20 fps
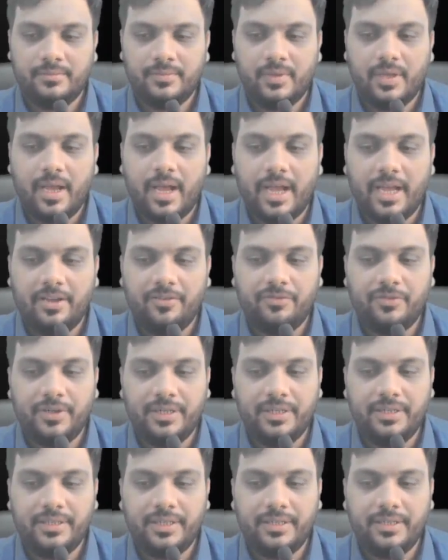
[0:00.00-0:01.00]
I for
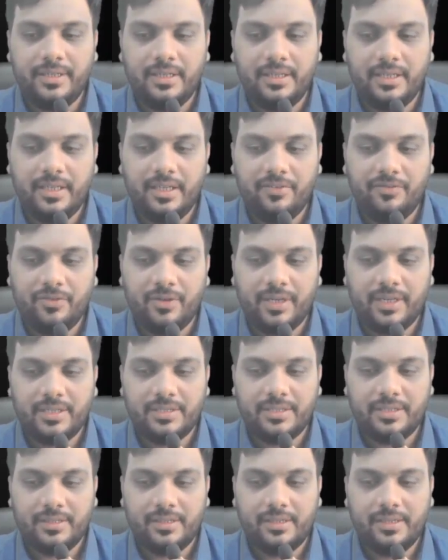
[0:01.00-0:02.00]
internal, E for
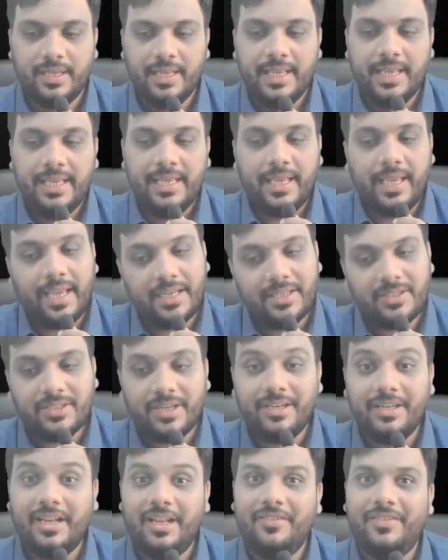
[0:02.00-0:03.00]
external.
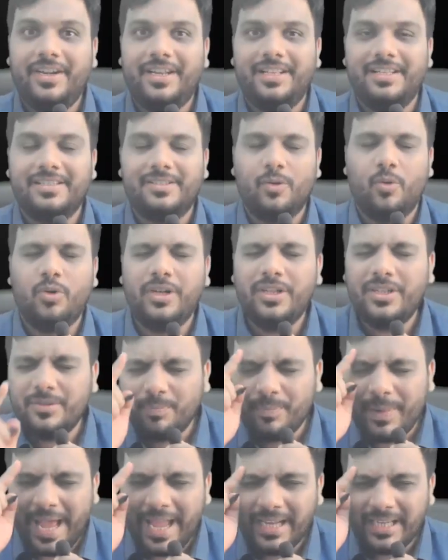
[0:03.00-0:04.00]
External evidence.
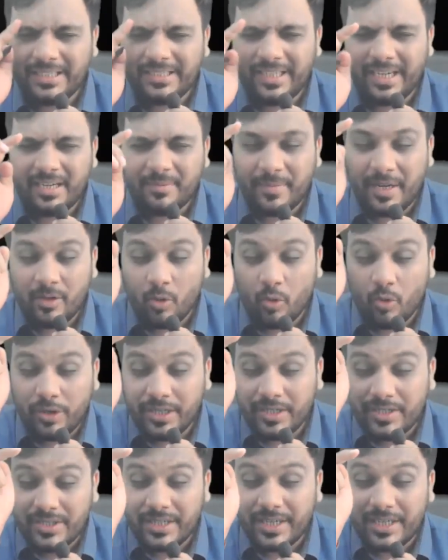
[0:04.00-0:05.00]
Bank statement
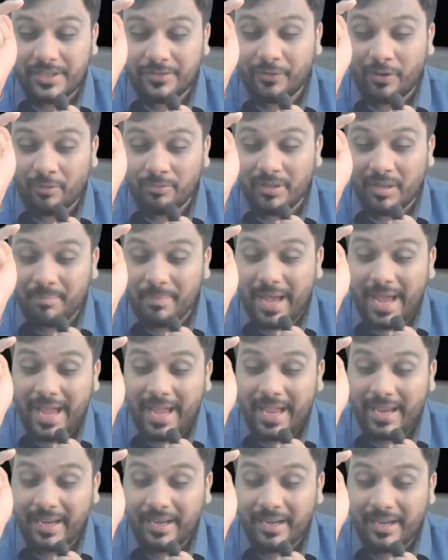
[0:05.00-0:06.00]
originates from the
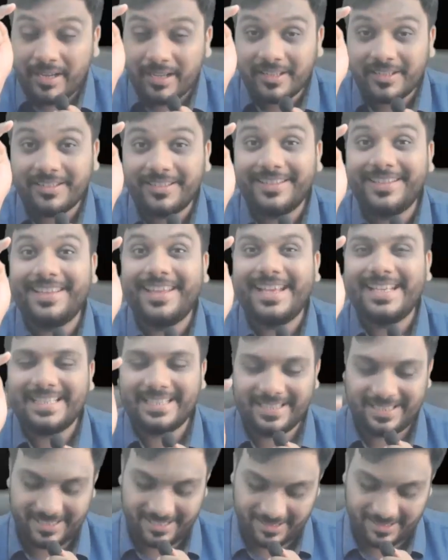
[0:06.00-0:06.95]
bank. Yes.